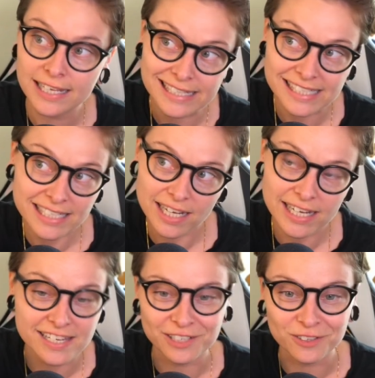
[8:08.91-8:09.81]
isn't
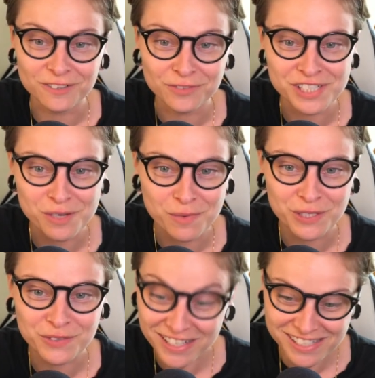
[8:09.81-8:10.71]
ideal for someone
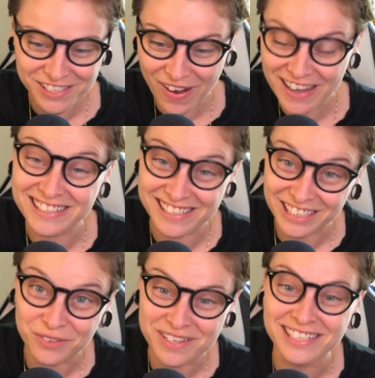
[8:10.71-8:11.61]
who doesn't know how to
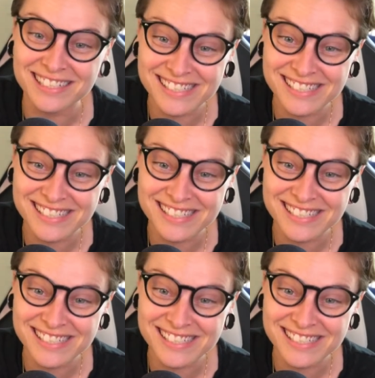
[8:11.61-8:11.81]
deal with it.